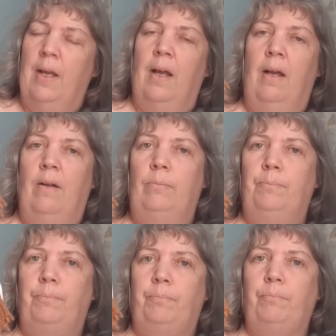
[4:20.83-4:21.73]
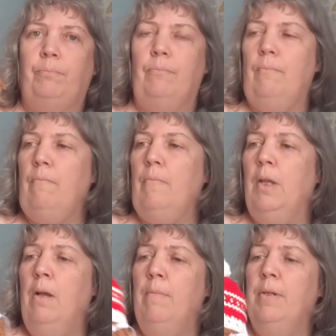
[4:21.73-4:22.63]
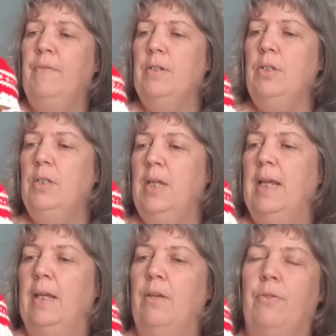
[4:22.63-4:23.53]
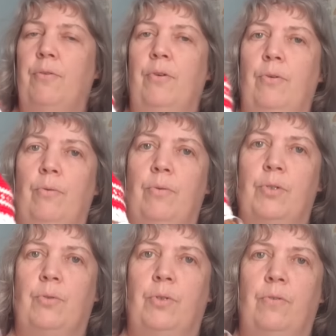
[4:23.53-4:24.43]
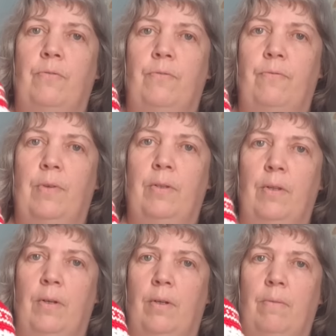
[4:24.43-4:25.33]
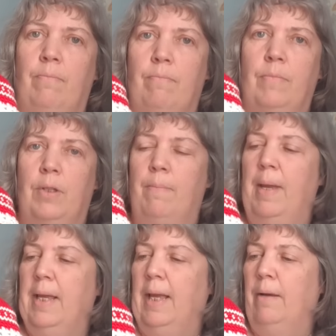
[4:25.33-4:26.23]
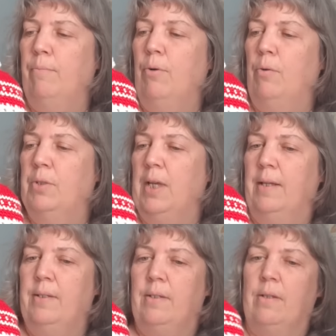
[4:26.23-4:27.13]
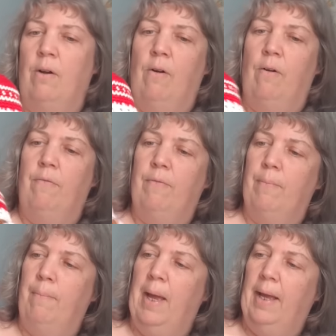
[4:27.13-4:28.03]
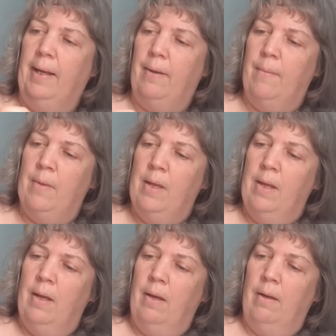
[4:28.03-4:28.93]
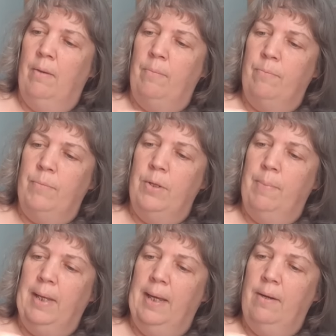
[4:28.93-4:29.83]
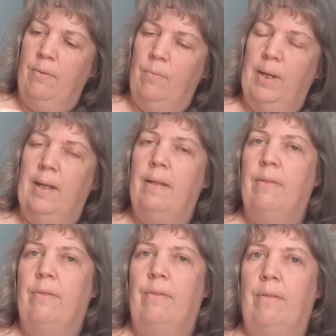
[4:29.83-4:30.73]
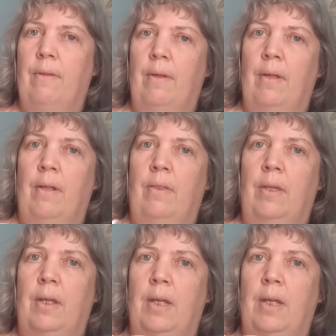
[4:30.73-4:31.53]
But if I just take you through sort of the making process of Meg, you begin with at